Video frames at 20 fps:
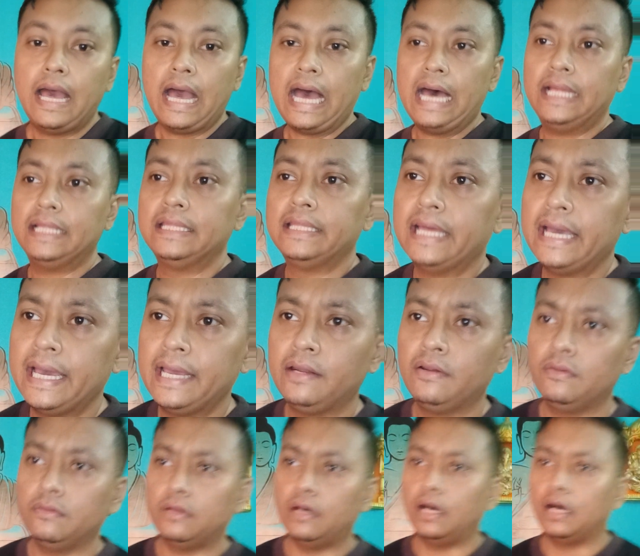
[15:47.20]
And
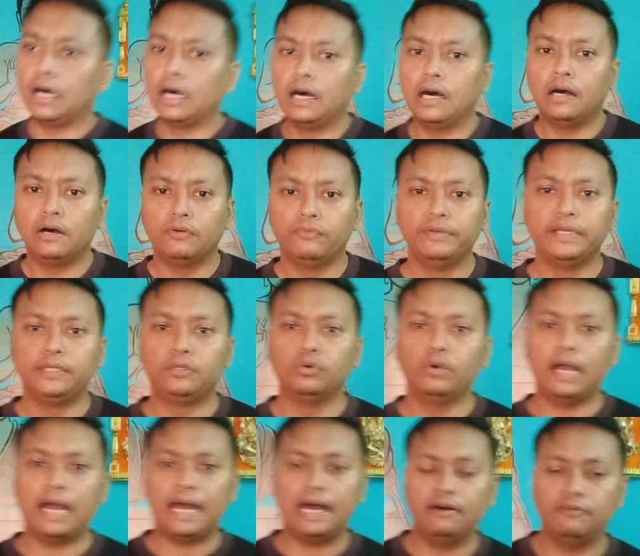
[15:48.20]
then we
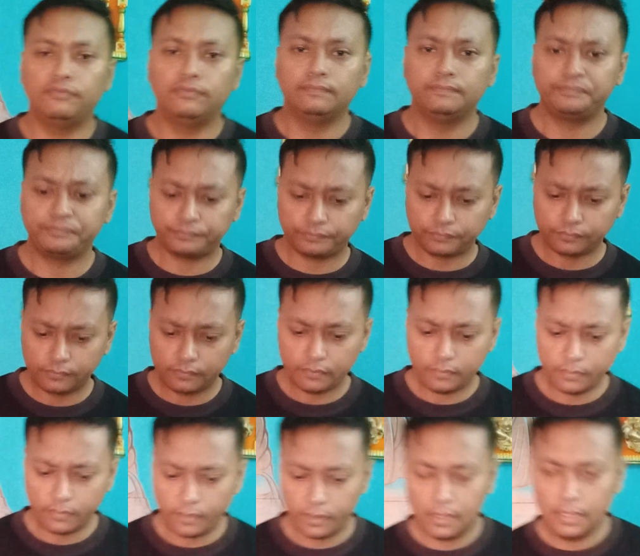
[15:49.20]
do have
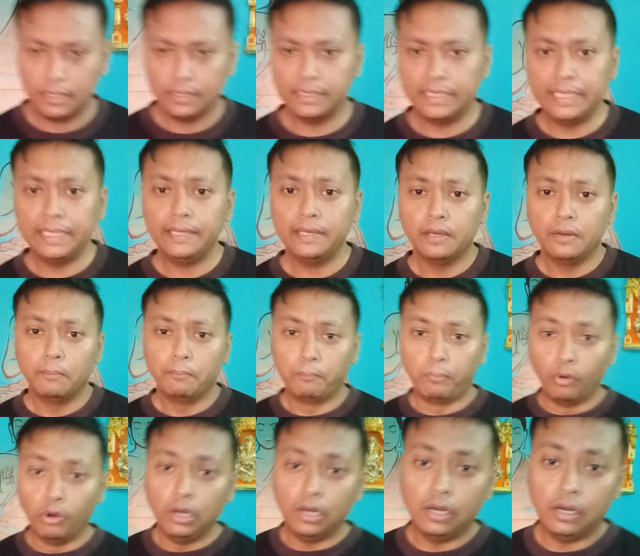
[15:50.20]
the
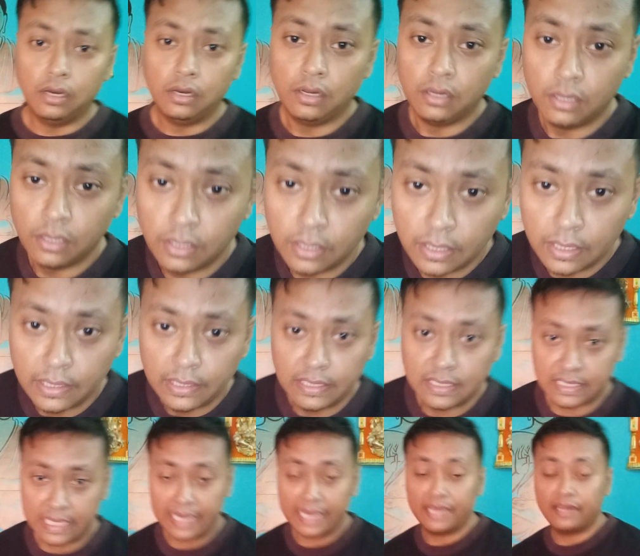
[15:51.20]
pull.
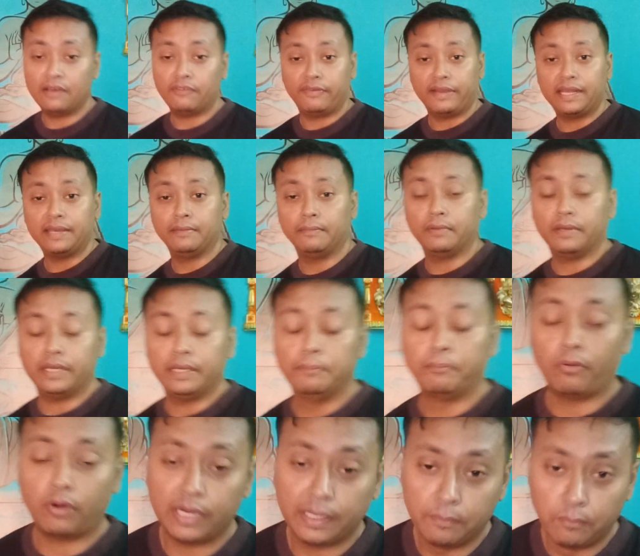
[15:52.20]
So again a very
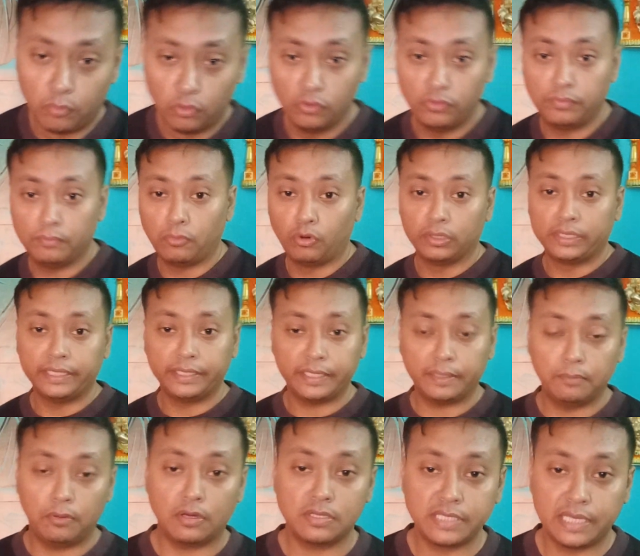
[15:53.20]
important move both in
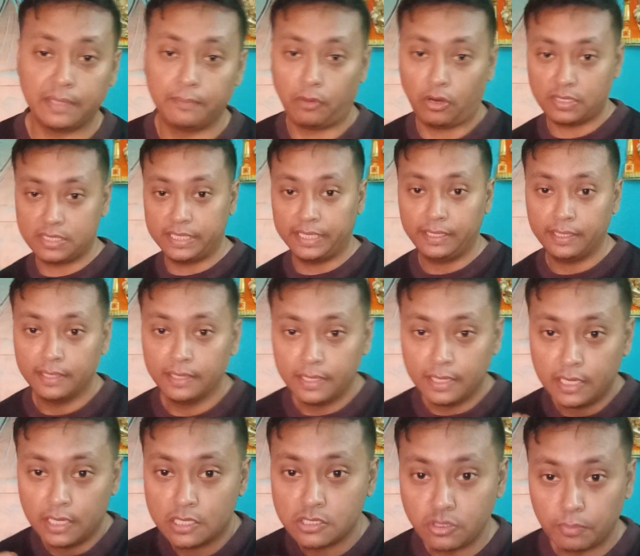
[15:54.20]
kickboxing and boxing.
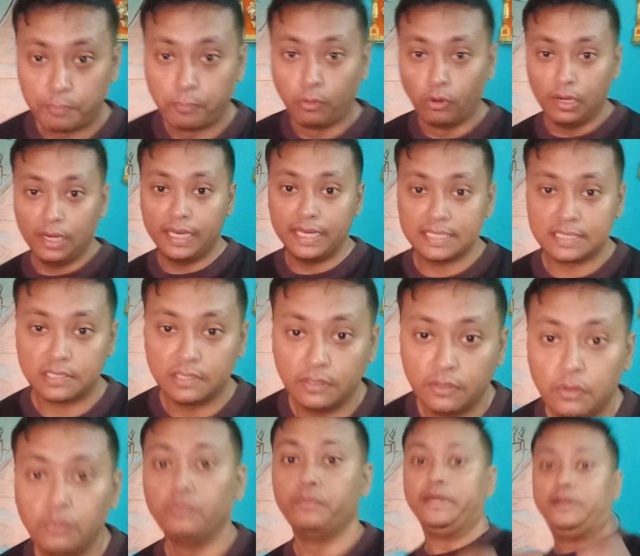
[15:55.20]
So pull is,
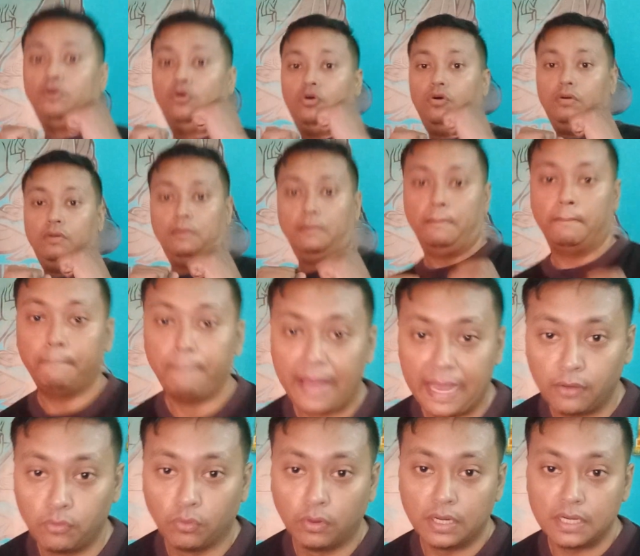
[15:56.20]
we go
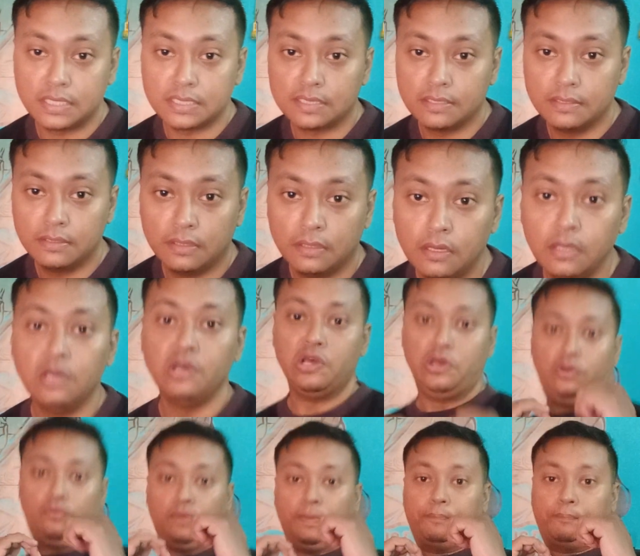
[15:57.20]
backwards,
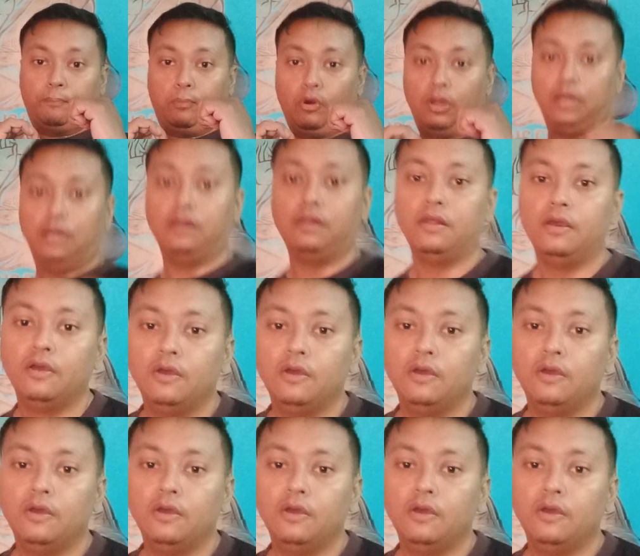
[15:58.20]
we pull